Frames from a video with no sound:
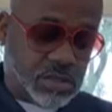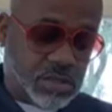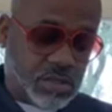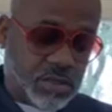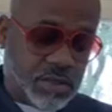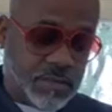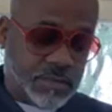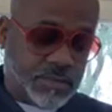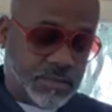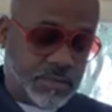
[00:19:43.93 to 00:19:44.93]
You know what I mean?
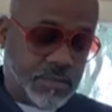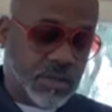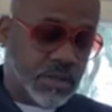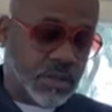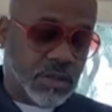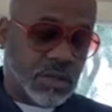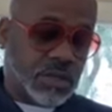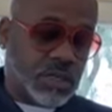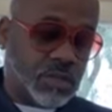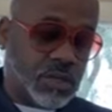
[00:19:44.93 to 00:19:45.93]

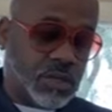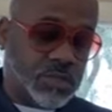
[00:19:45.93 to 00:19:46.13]
That's 100